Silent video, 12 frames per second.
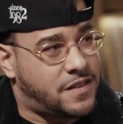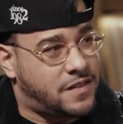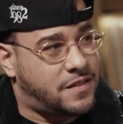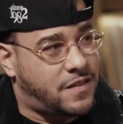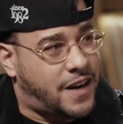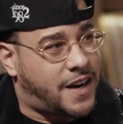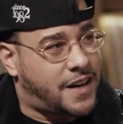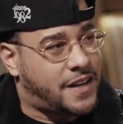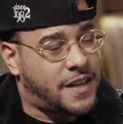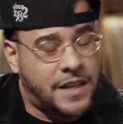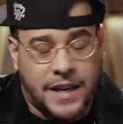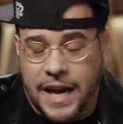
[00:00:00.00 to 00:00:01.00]
Right.
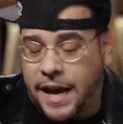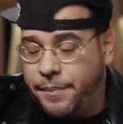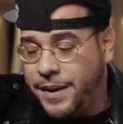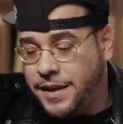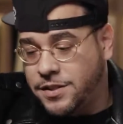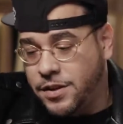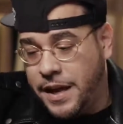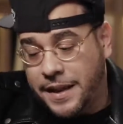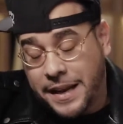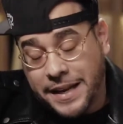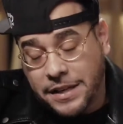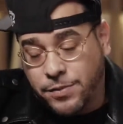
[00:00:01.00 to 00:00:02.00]
Nah, man. So
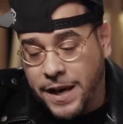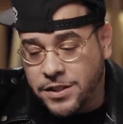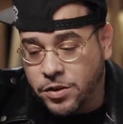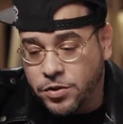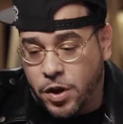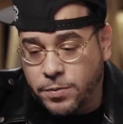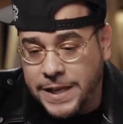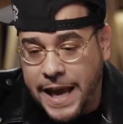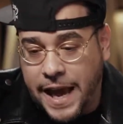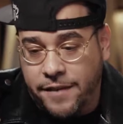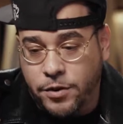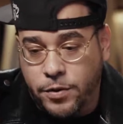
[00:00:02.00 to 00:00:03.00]
and that's why it's so dope to
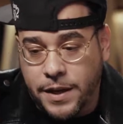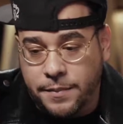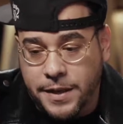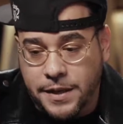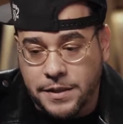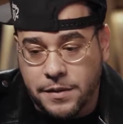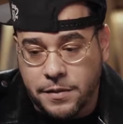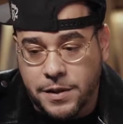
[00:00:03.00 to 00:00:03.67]
have you here because